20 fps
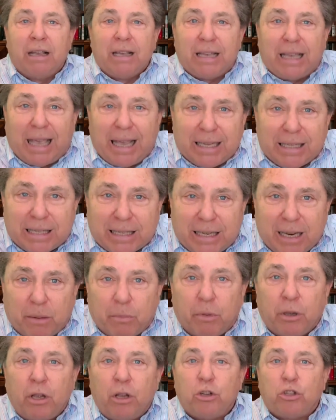kissed him
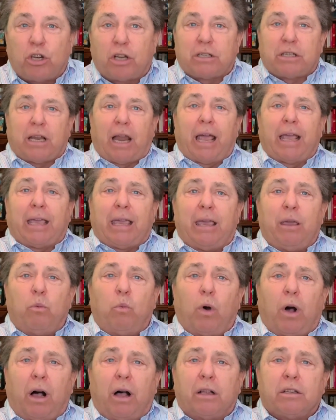just like he
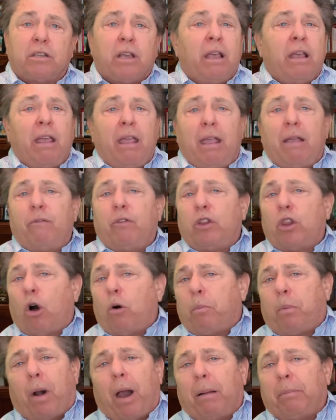was, even though
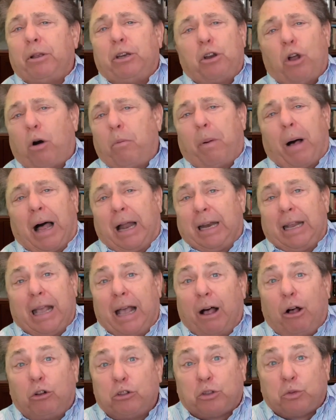probably nobody
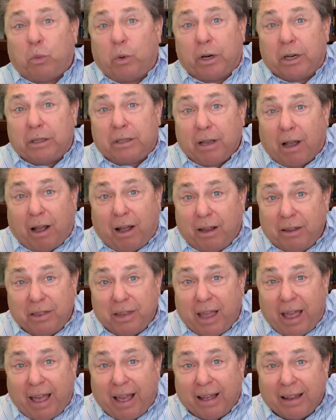else would have done
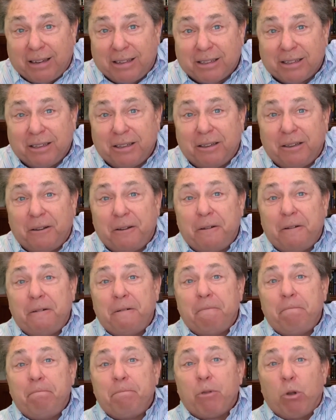that.
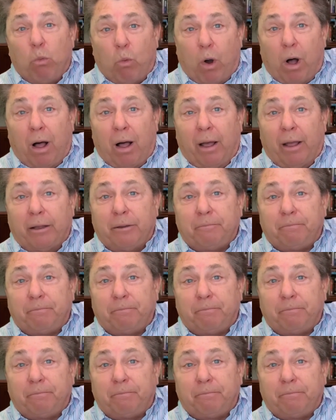Why?